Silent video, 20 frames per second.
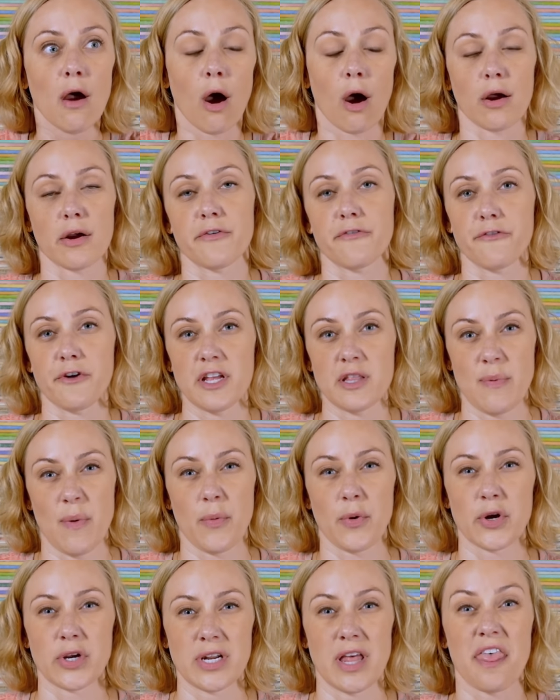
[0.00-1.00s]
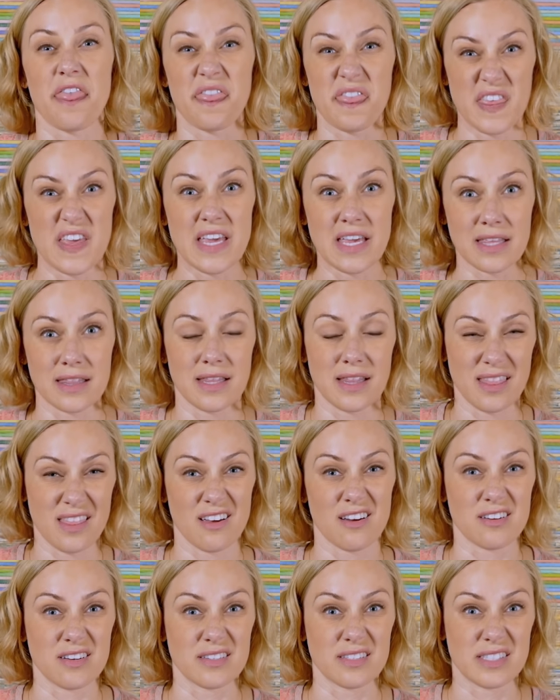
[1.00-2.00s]
are afraid people are going to think that
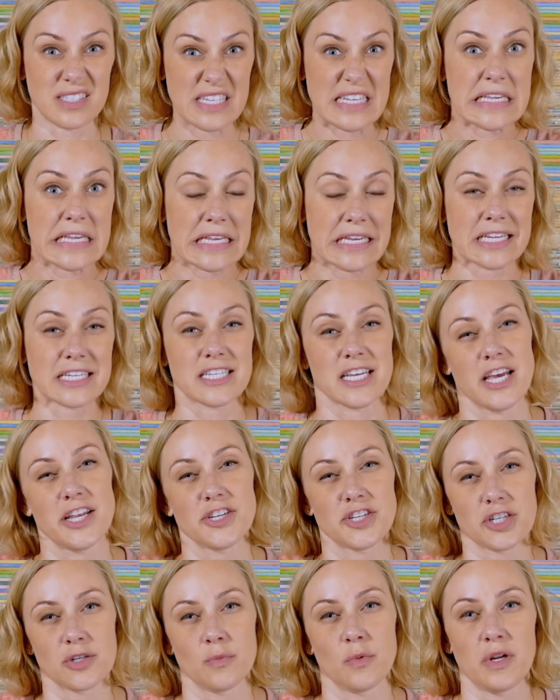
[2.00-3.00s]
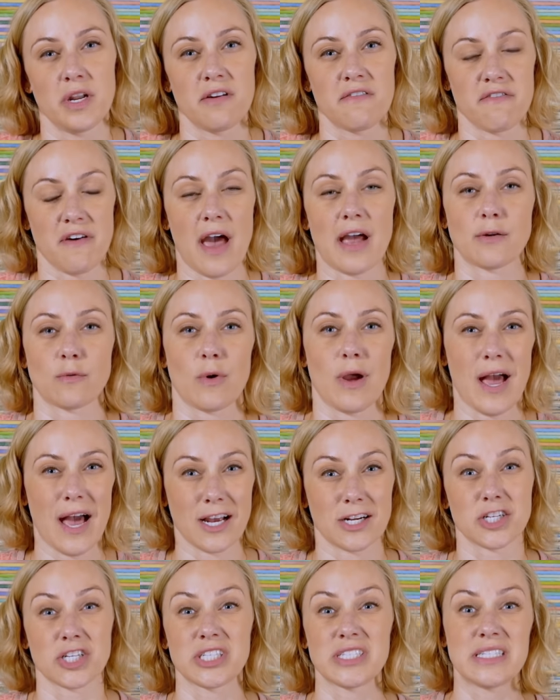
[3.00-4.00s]
they're seeking attention when in fact we're
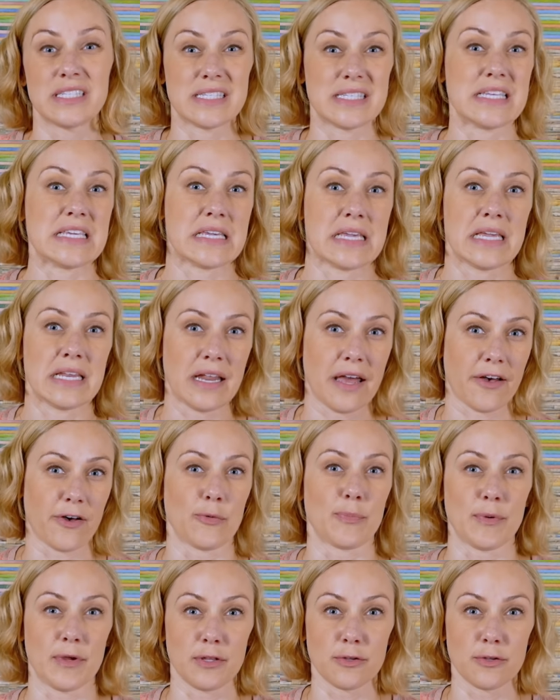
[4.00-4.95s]
actually seeking help.